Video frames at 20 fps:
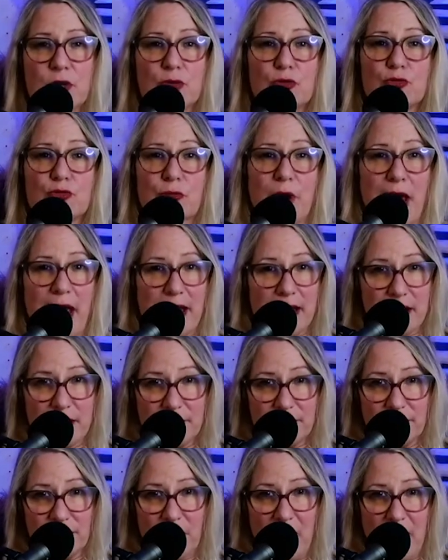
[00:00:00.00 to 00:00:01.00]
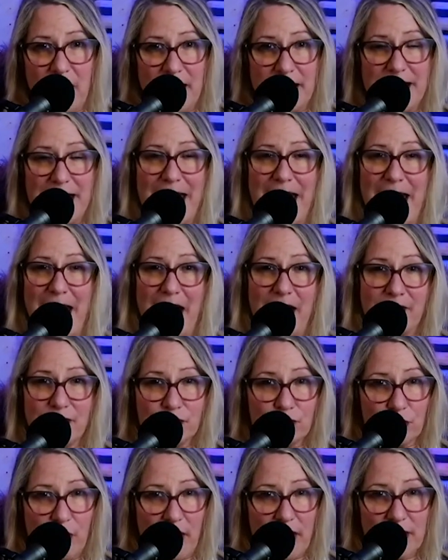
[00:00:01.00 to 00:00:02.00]
dragonfly, half
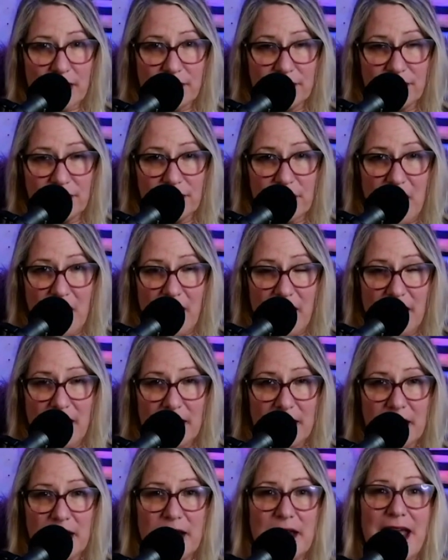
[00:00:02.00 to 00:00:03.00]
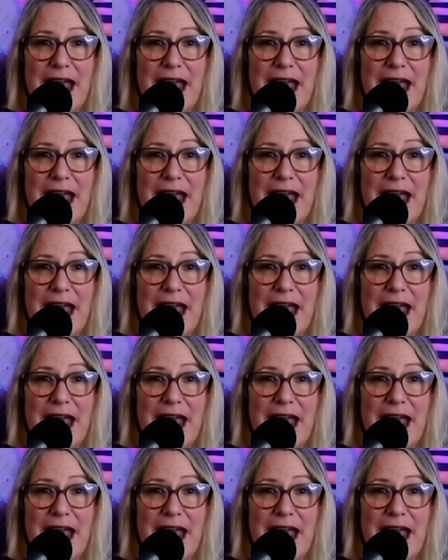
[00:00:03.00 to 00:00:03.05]
dragonfly,